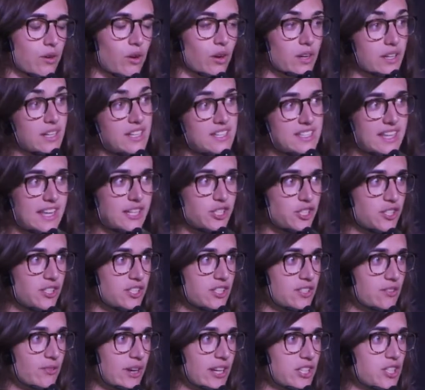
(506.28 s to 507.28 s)
organizational
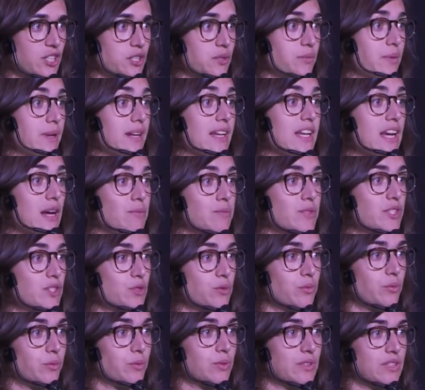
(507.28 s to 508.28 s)
structures when it comes
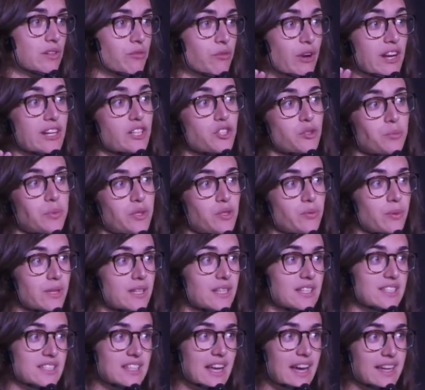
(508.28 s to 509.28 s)
to the ratio
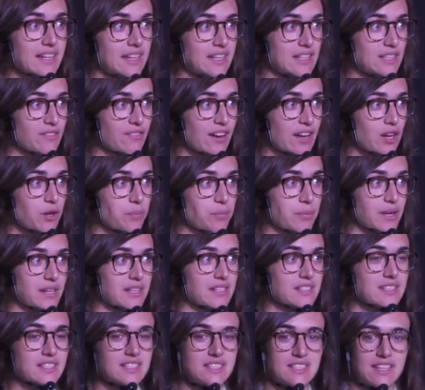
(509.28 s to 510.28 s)
between design and development.
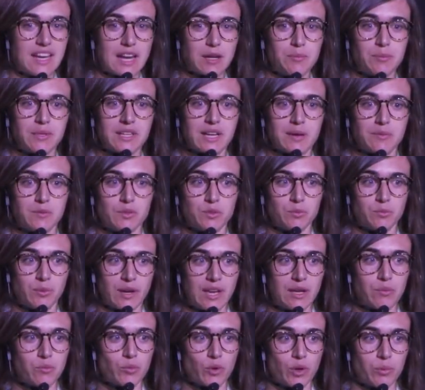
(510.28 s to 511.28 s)
Design becomes
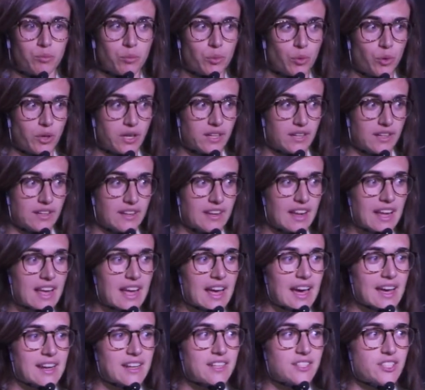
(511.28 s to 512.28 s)
way more important.
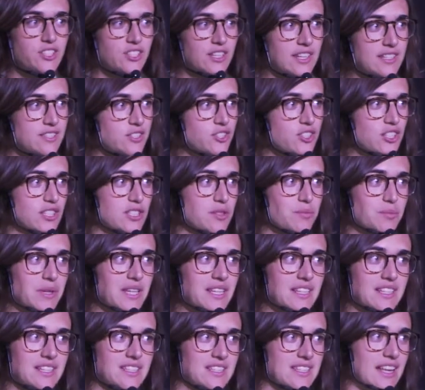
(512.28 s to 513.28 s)
And this doesn't just
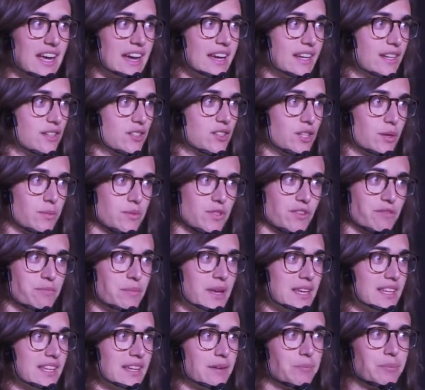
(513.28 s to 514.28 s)
mean design in terms of
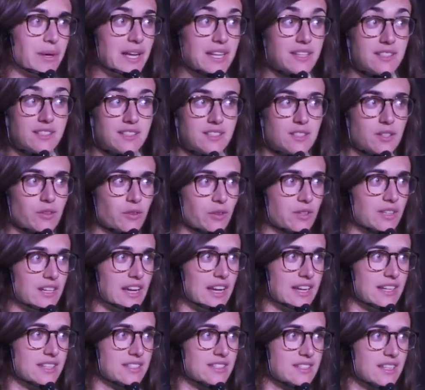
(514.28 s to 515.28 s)
making buttons look
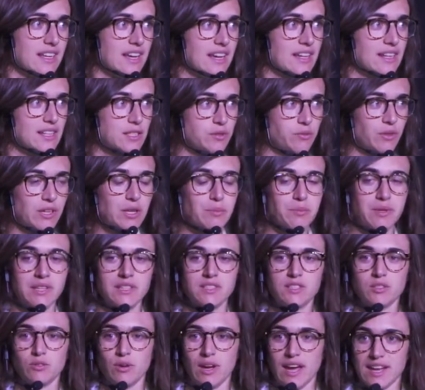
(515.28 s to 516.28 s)
nice. This really
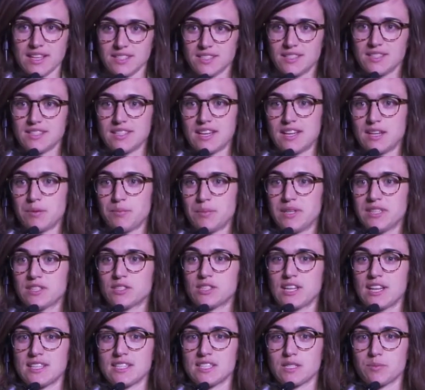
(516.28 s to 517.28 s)
means UX design, it means
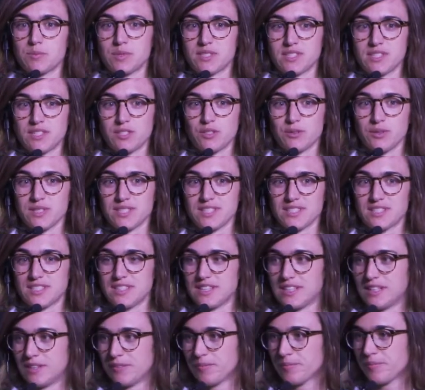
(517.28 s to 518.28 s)
customer
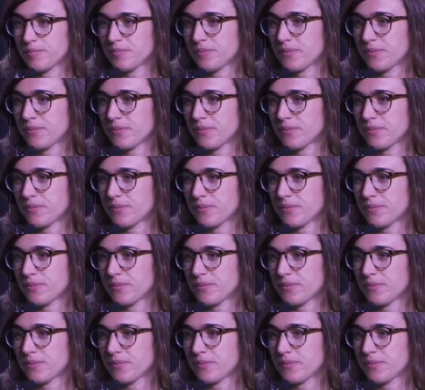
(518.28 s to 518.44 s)
centricity.